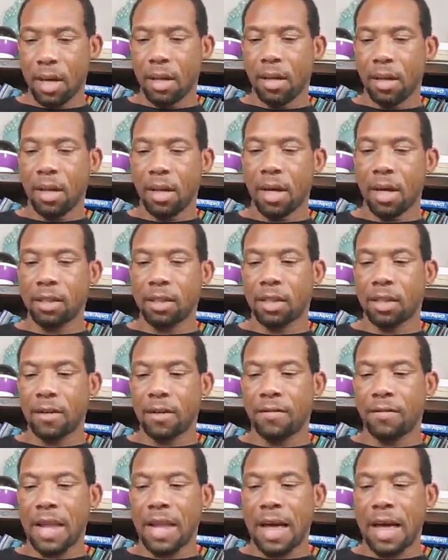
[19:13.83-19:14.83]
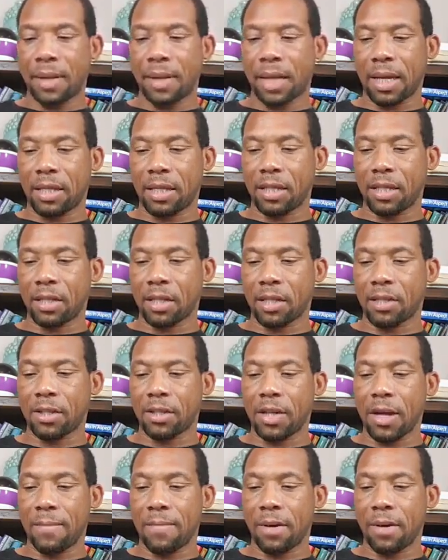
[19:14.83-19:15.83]
The unskillful applications are
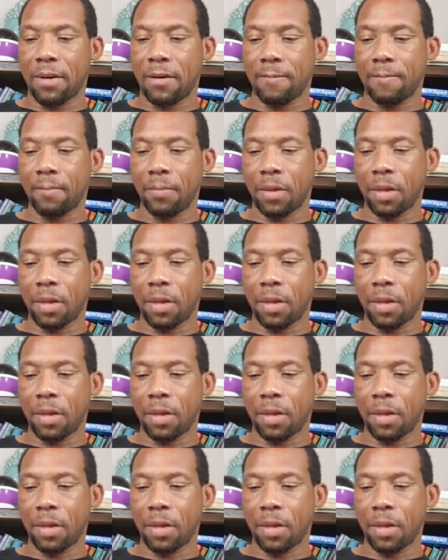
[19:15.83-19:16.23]
stubborn,